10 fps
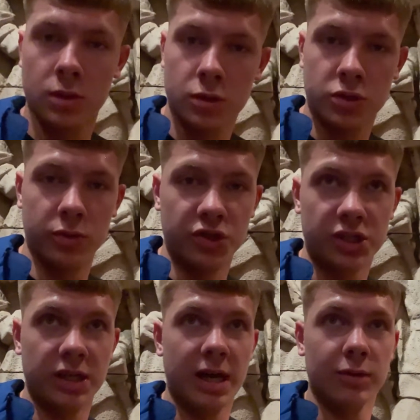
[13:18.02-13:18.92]
So we're just
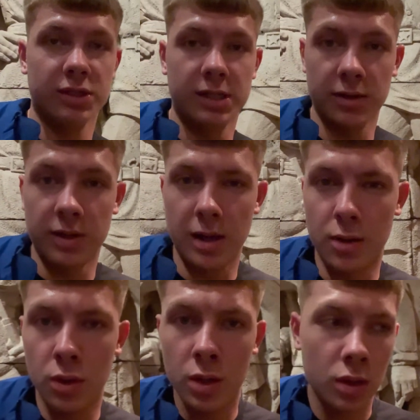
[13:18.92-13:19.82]
in the House of Terror
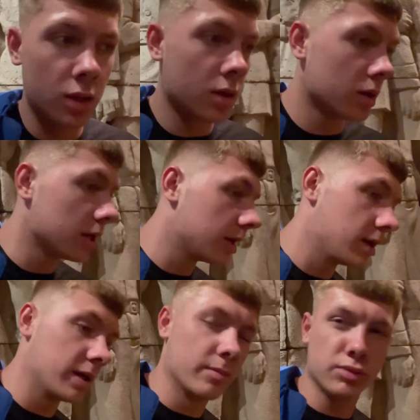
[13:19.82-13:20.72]
now,
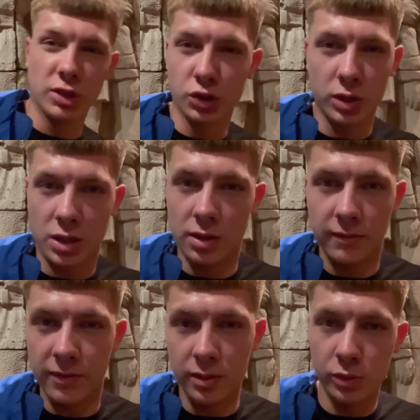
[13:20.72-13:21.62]
and I'm pretty sure I can't
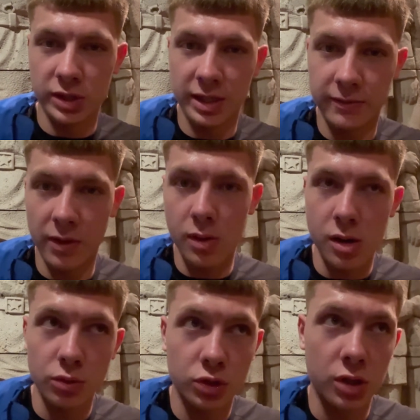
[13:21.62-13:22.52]
film or take
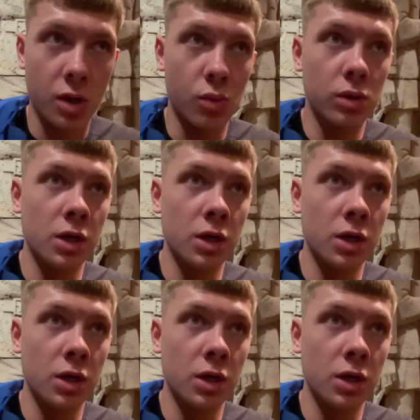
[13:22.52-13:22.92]
photos, so